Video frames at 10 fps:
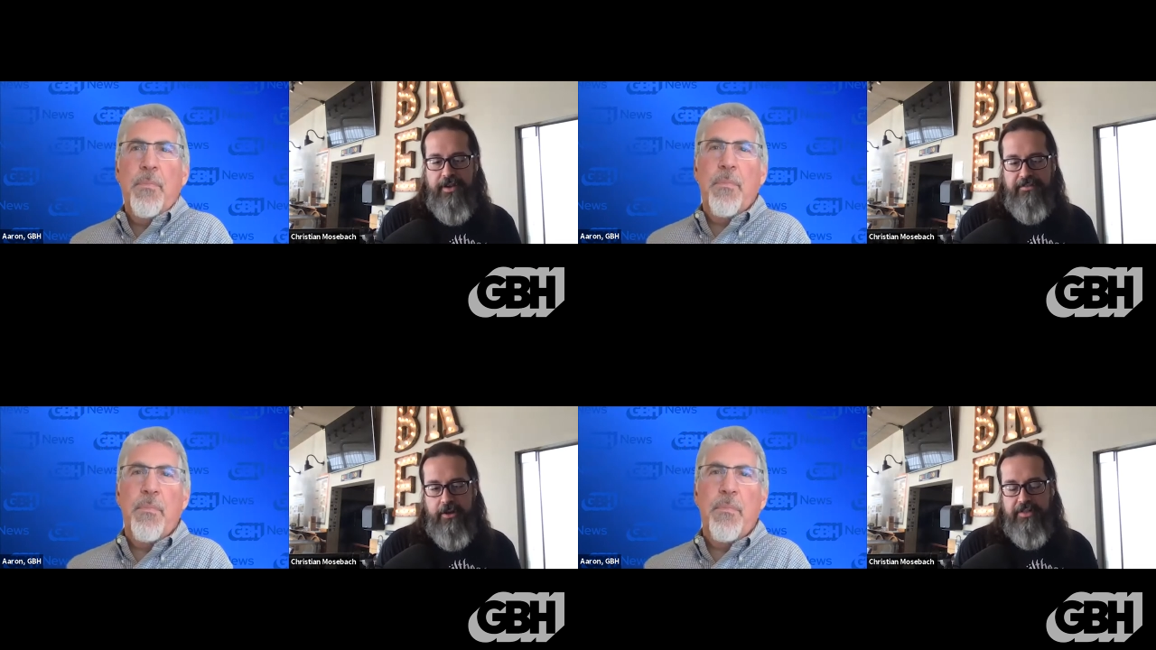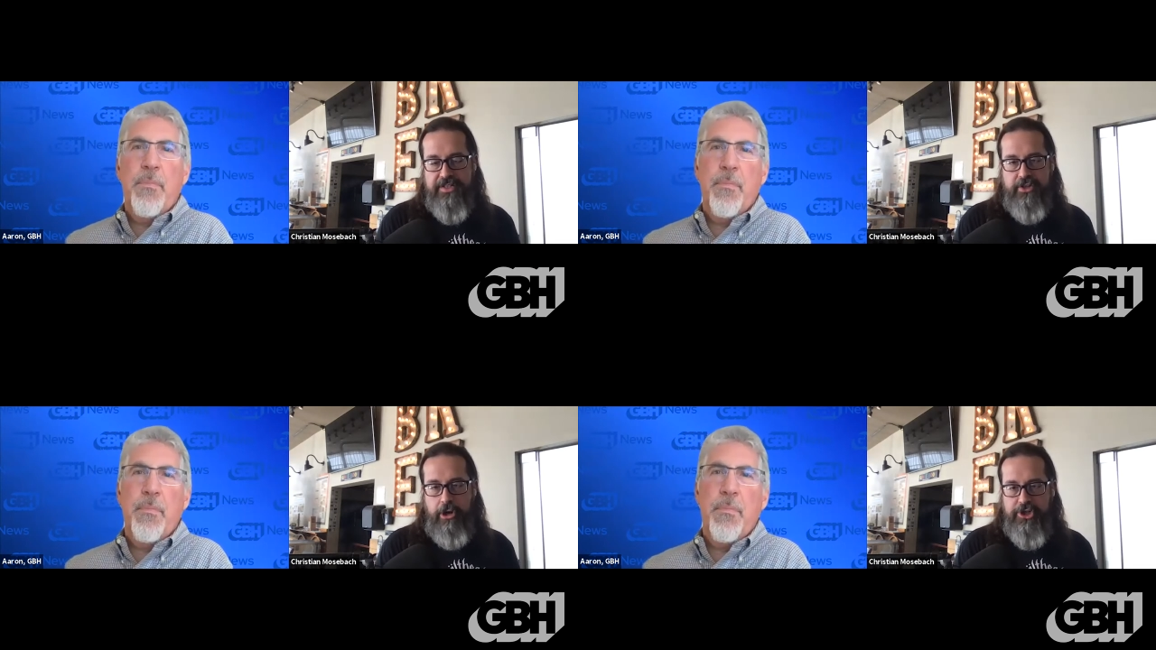Speaker 1: at one
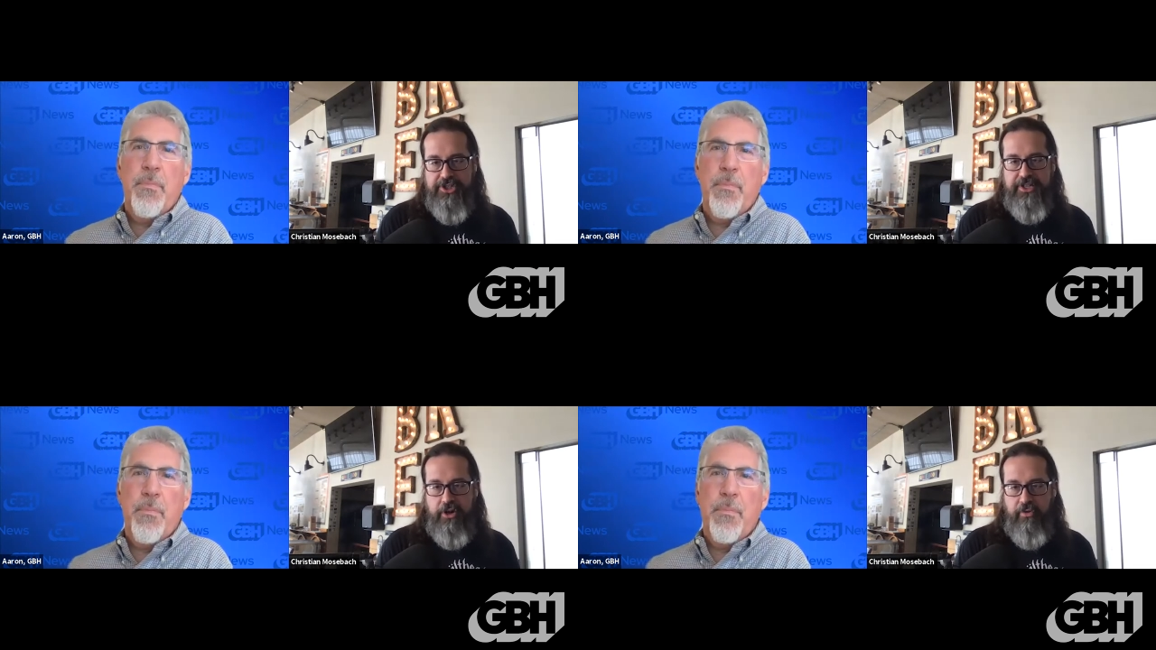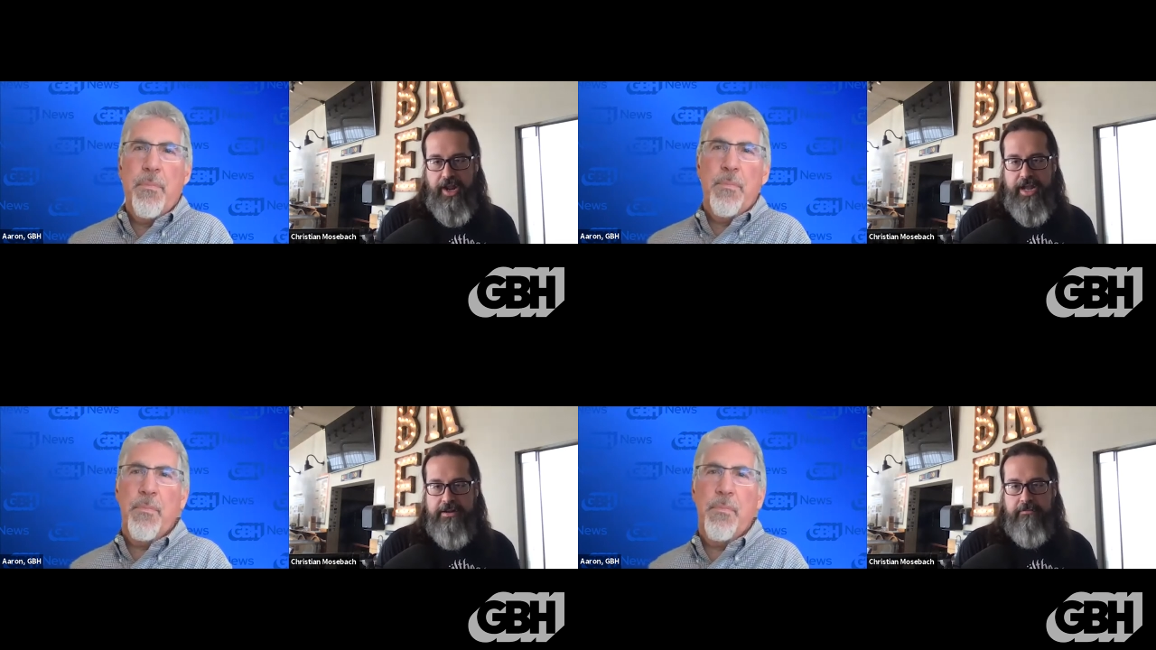fifty, all the
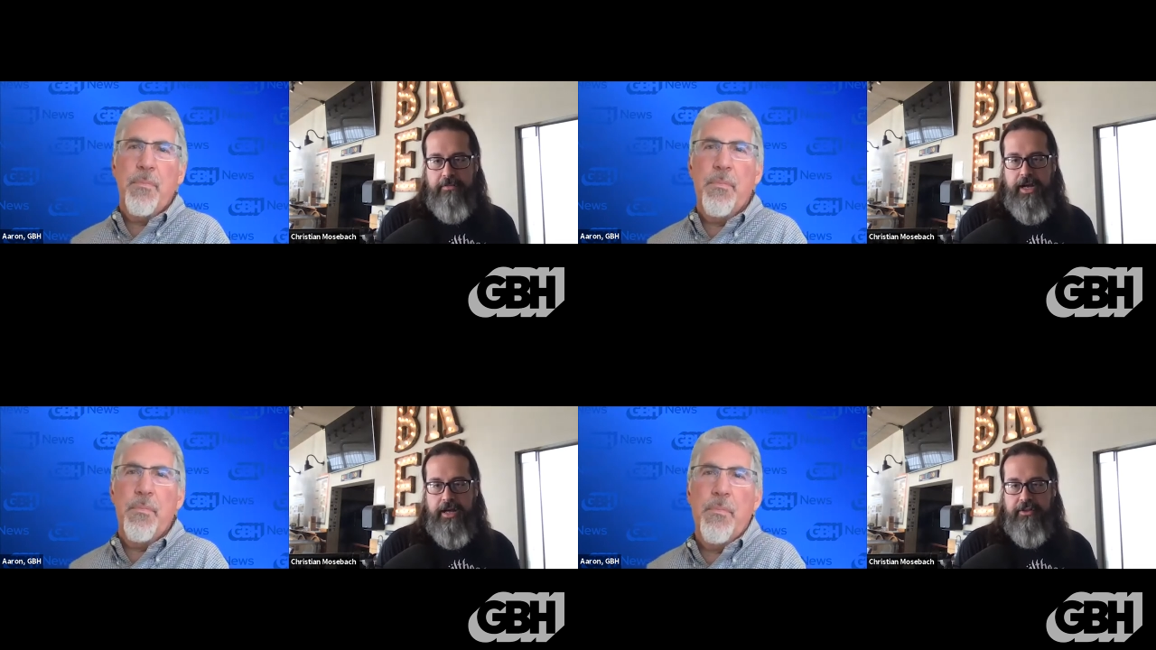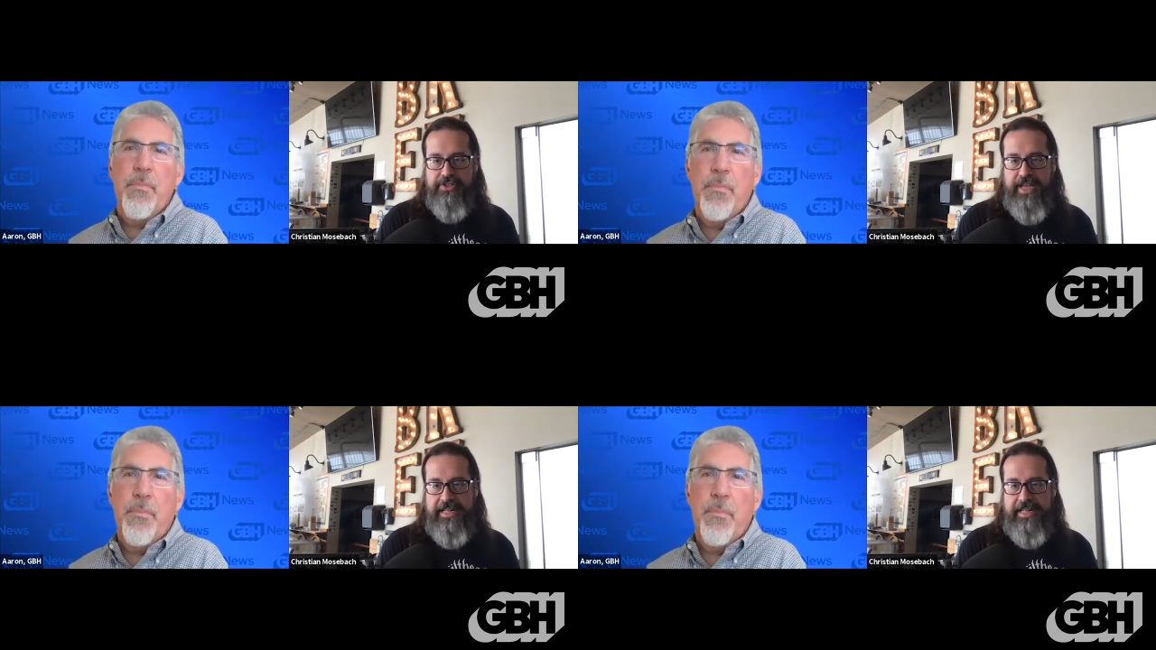starches in the grain,